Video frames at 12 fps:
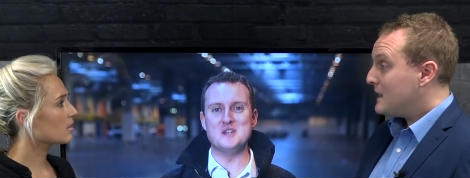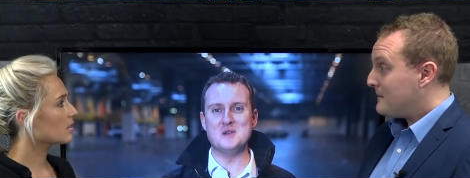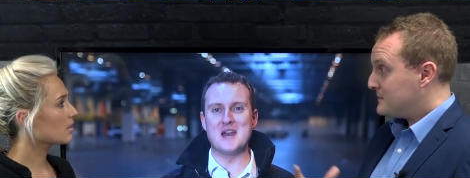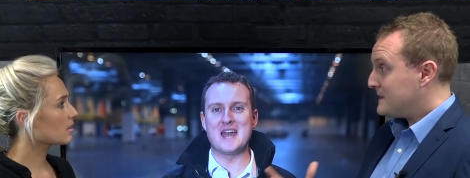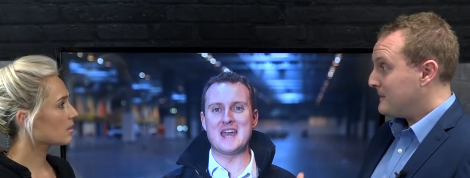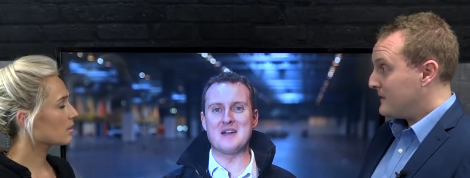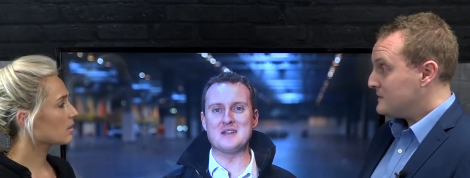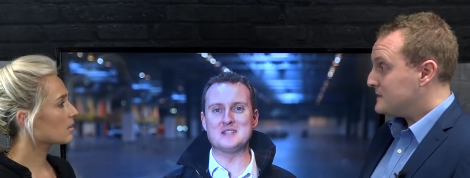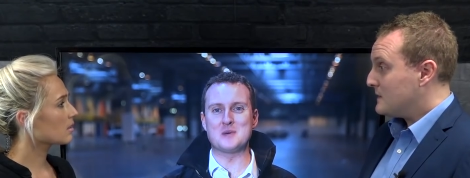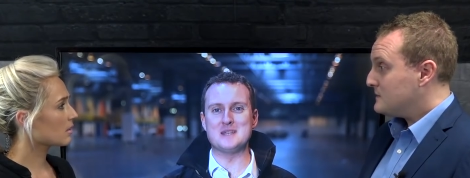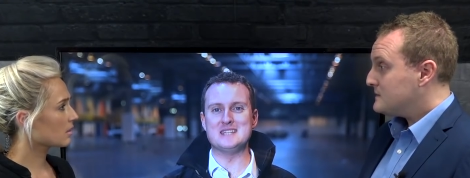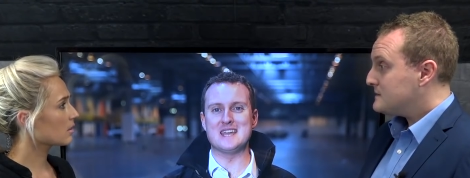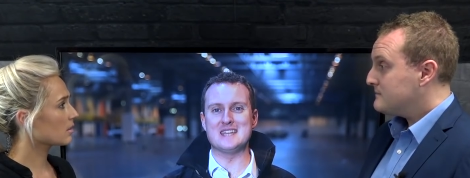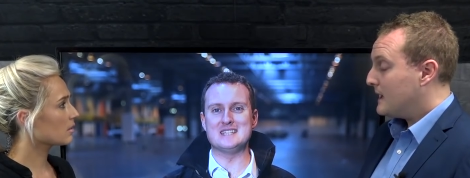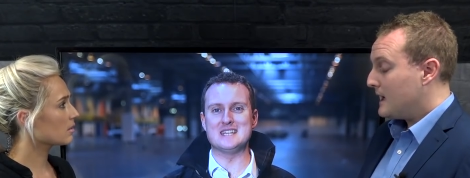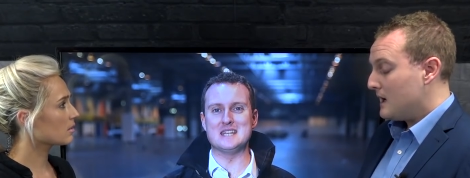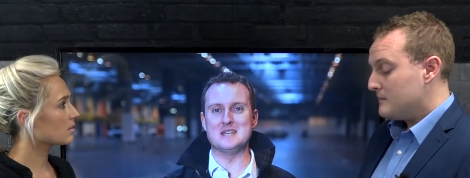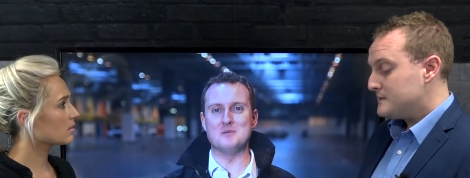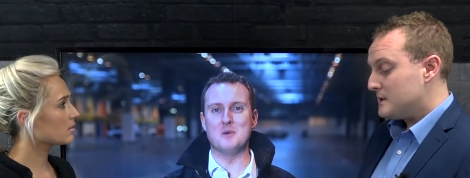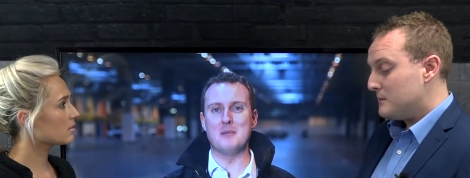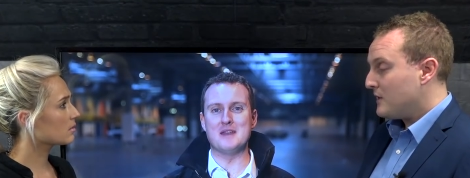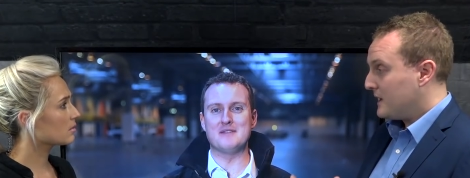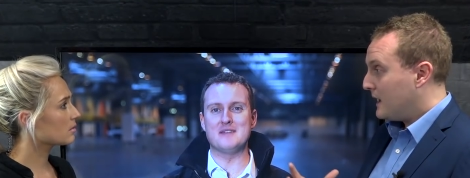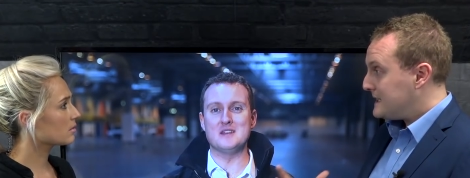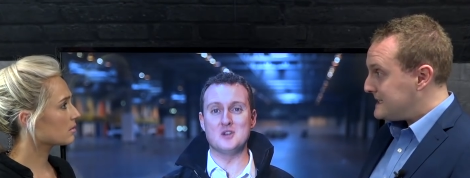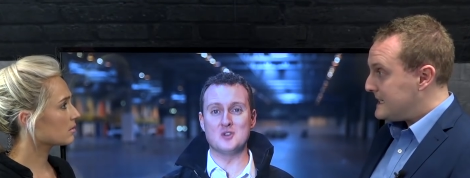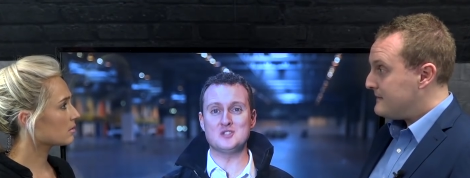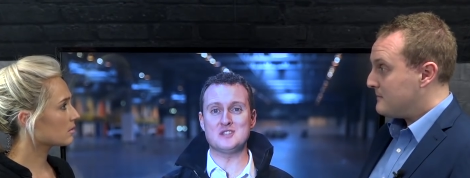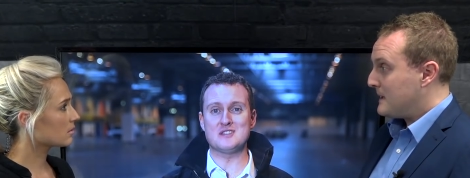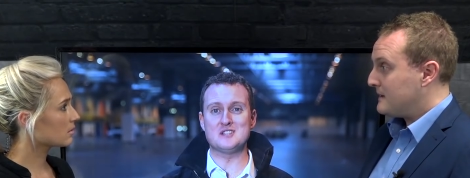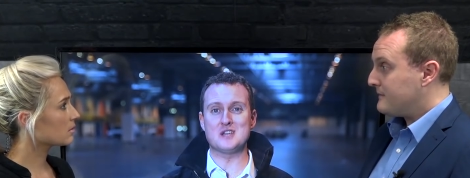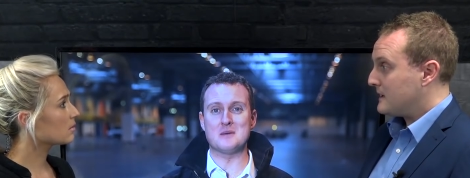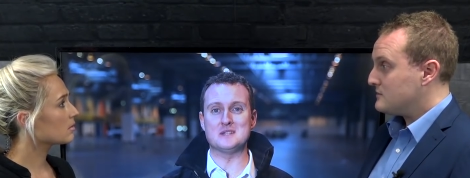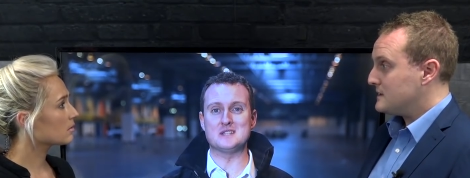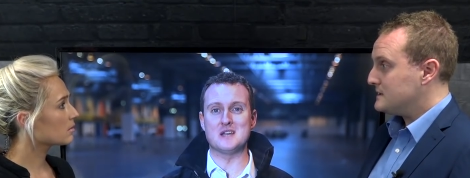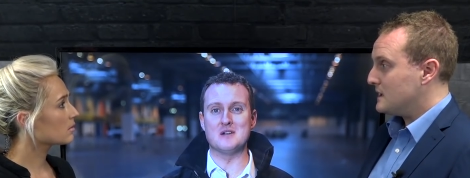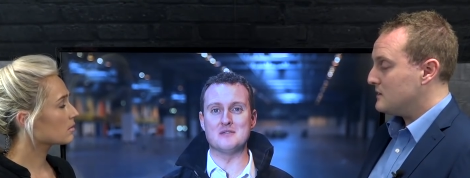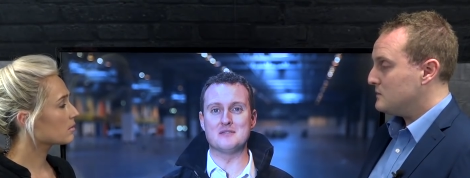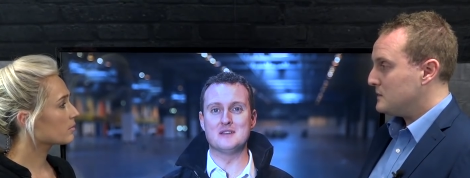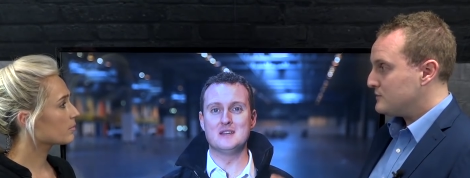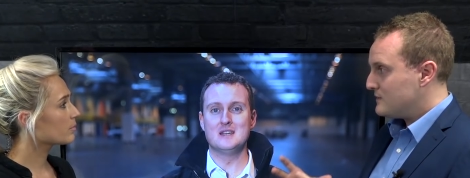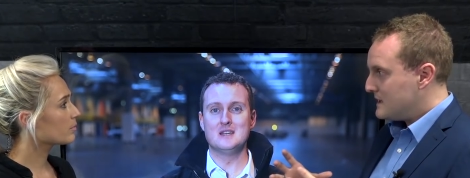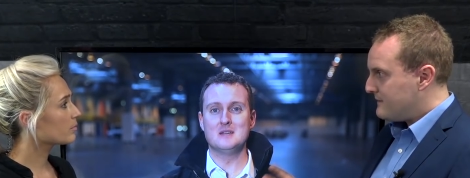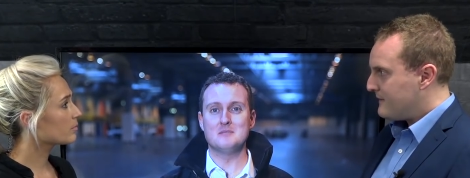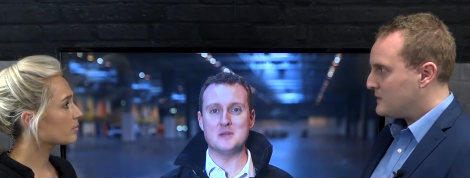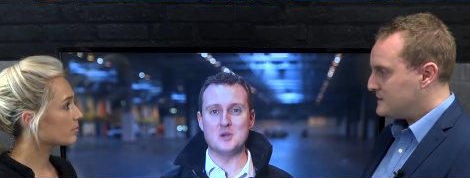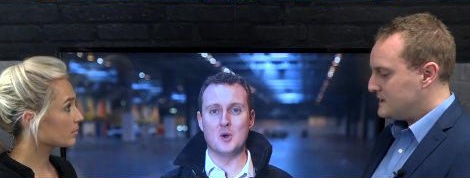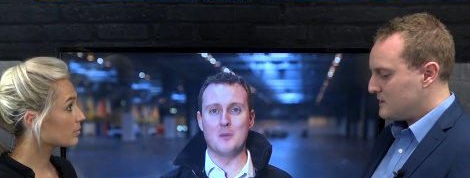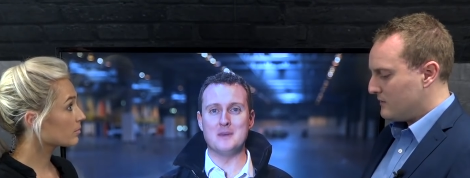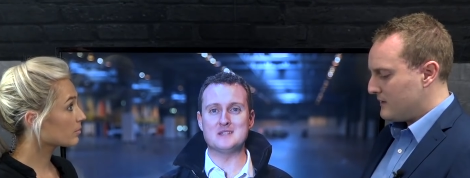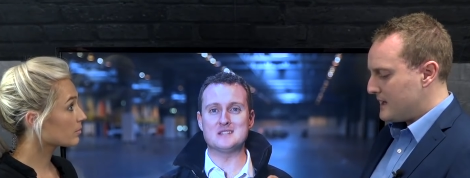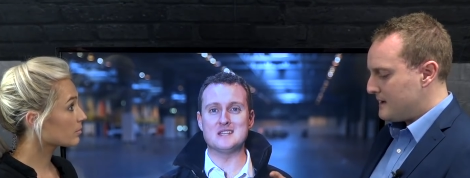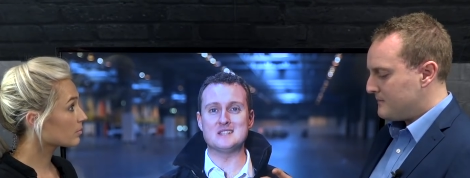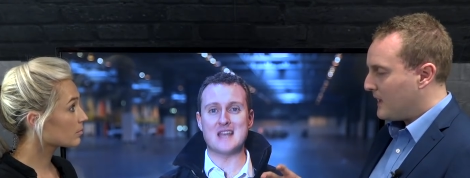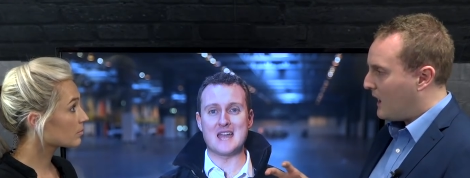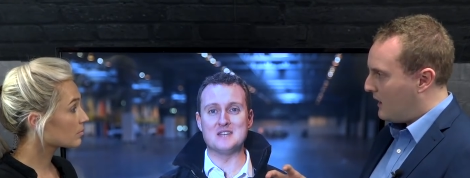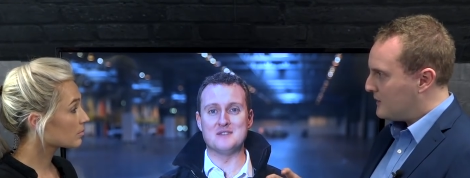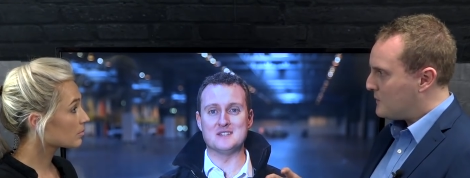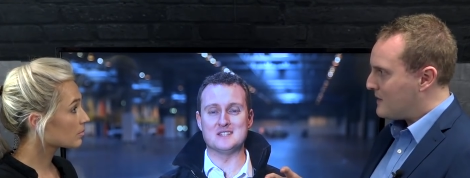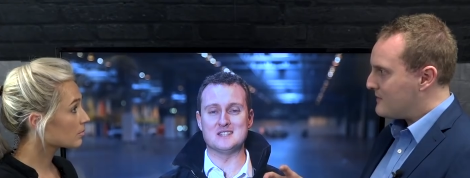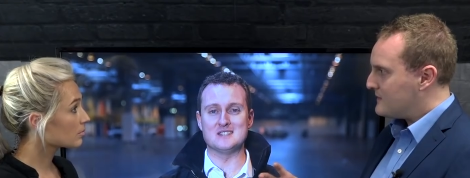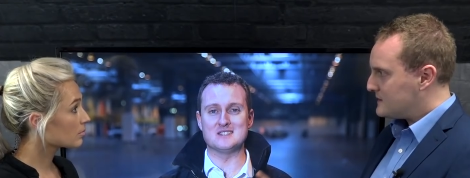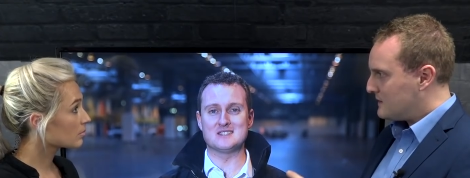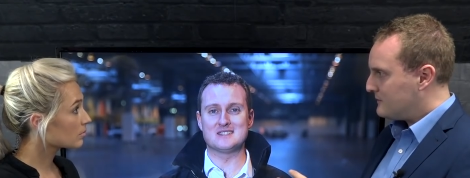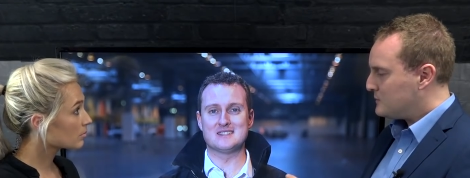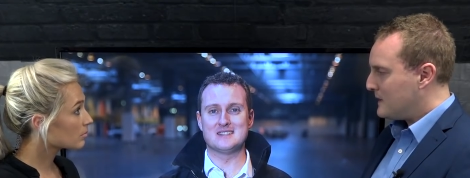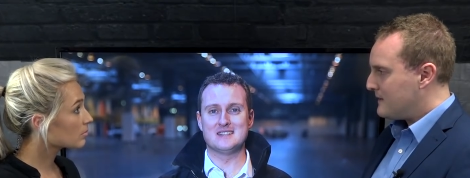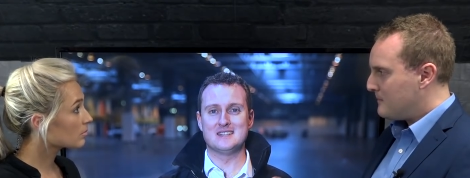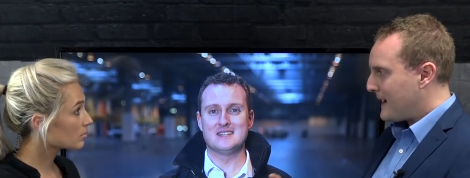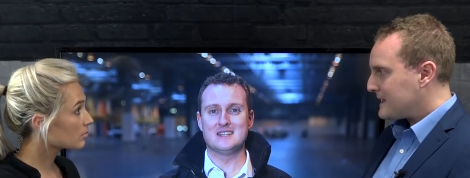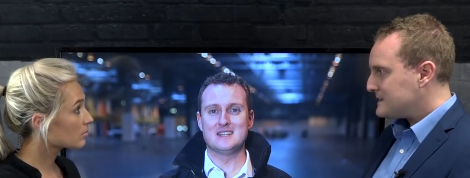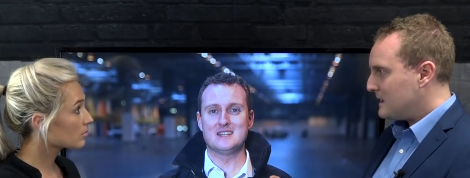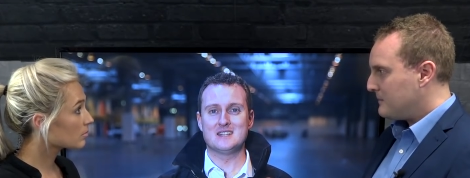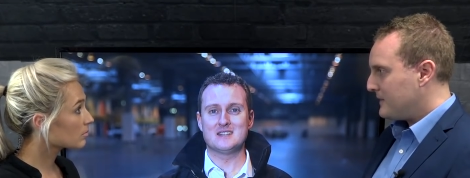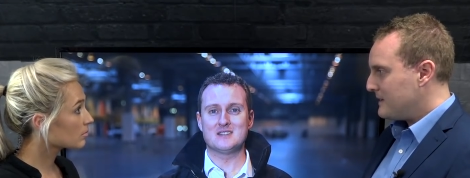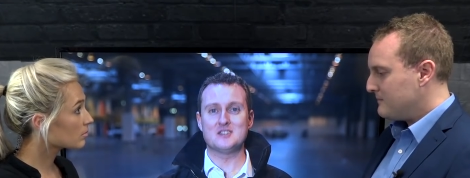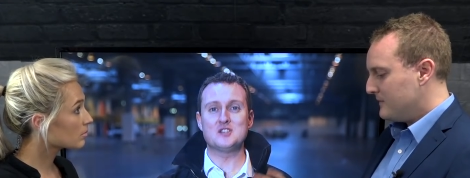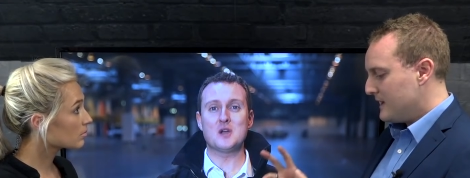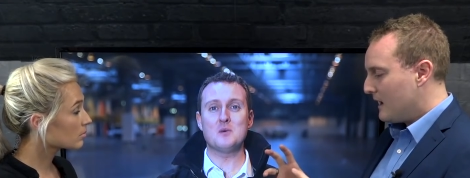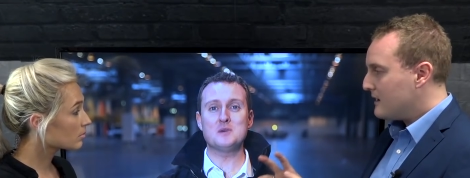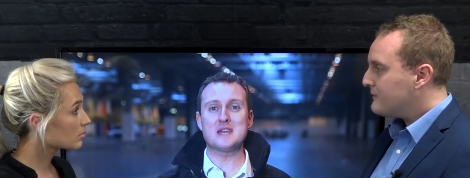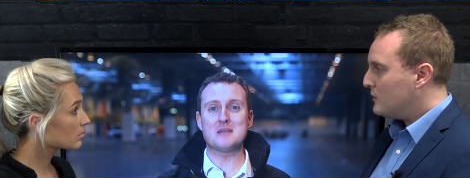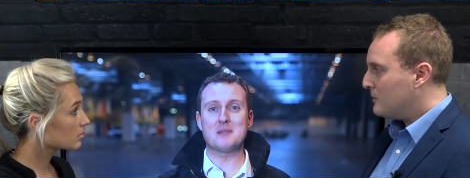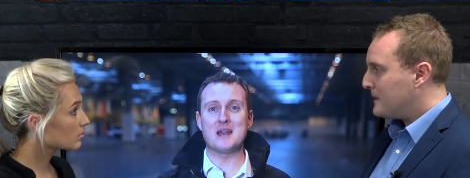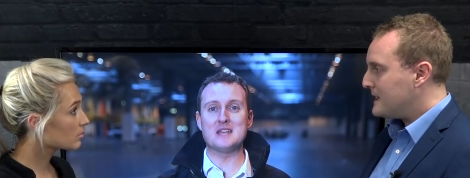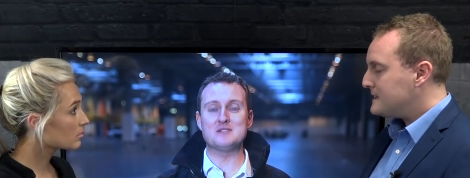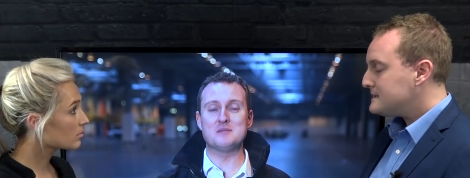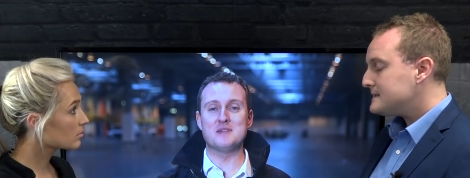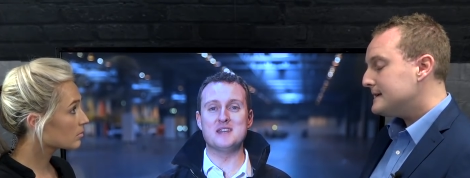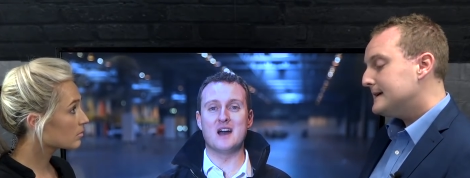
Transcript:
Speaker 1: kept some of those zones. Mm. Um, so we've got an IT for manufacturing zone, which really focuses on the, the hardware and the software that backs up the, the I4 piece.